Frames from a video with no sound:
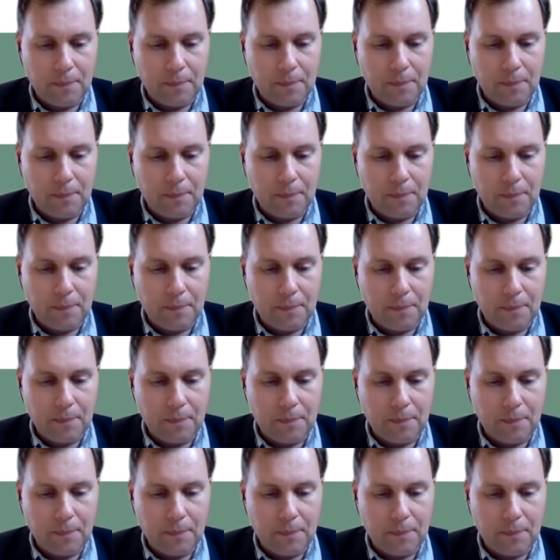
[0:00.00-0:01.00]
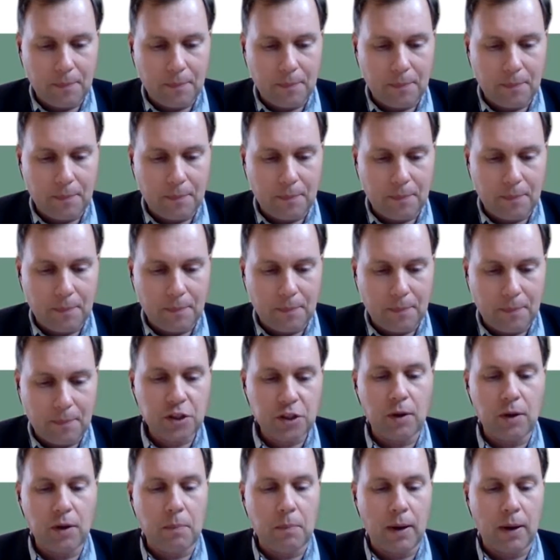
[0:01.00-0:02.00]
reaction
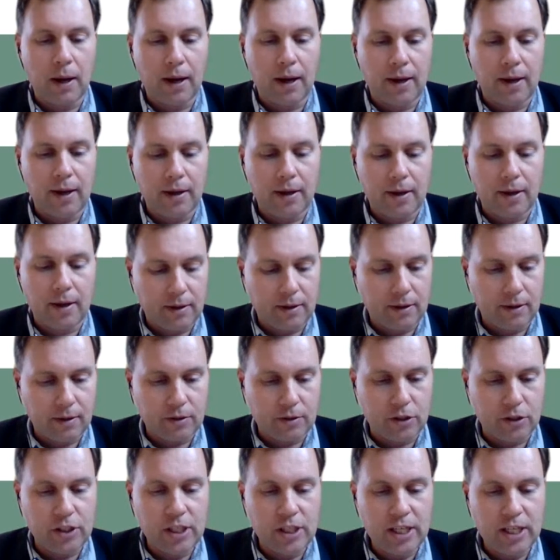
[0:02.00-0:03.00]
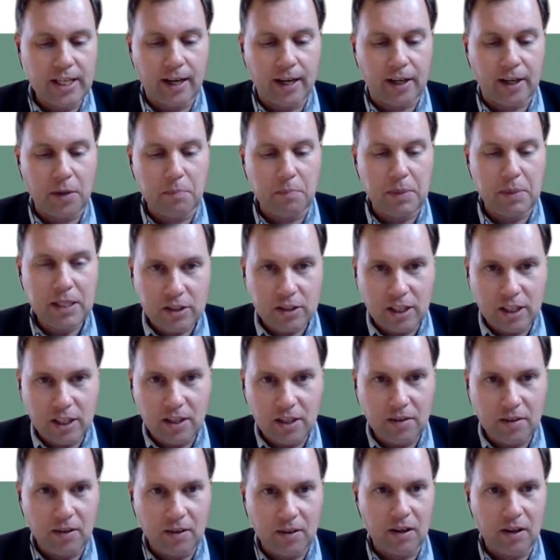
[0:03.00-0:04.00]
by Cecilia Repinski
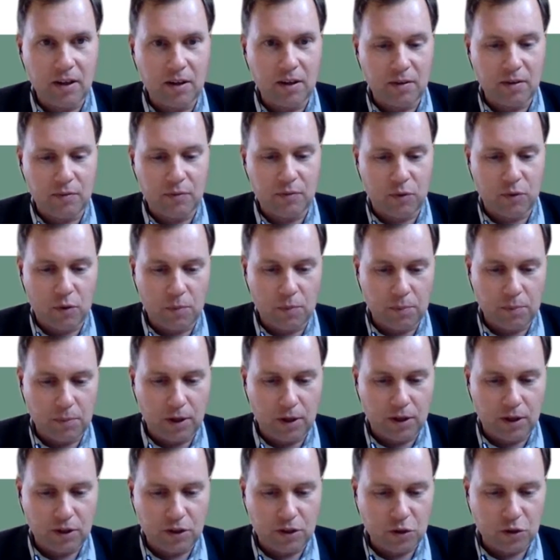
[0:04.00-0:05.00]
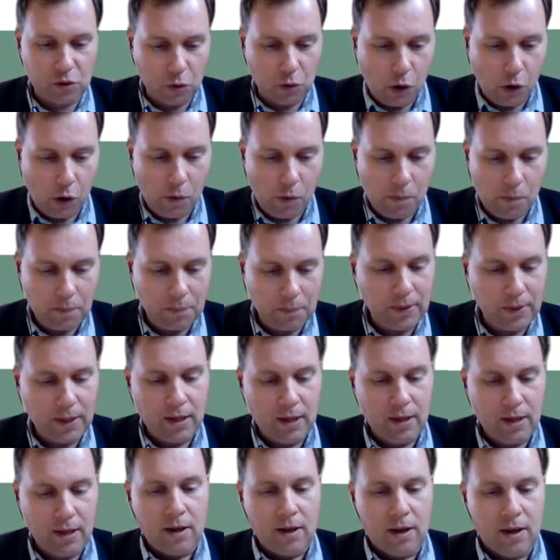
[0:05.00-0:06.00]
from Stockholm,
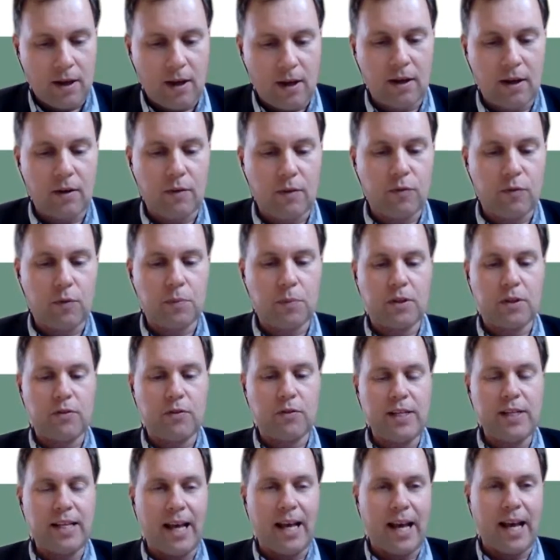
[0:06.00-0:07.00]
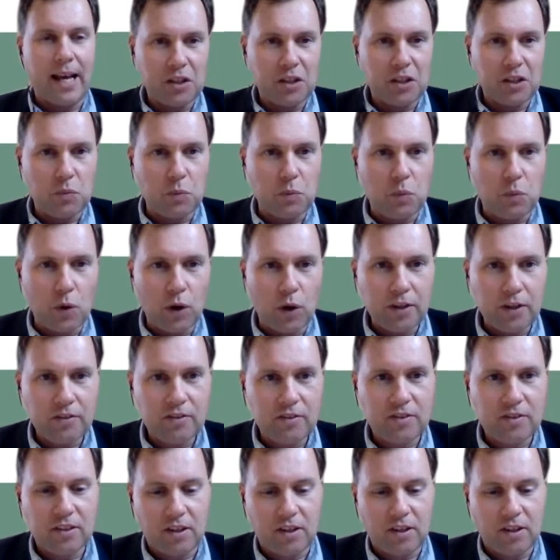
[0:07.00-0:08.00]
from the Green Asset
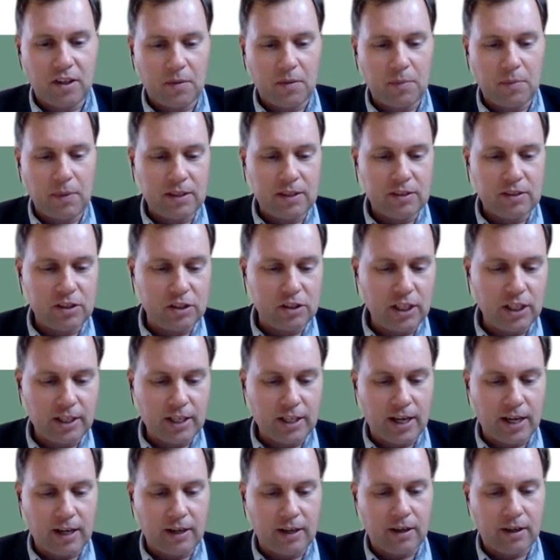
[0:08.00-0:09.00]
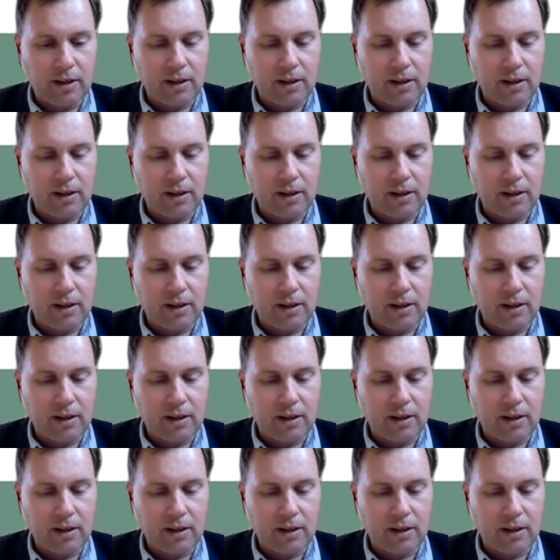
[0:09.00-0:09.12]
Wallet. And Cecilia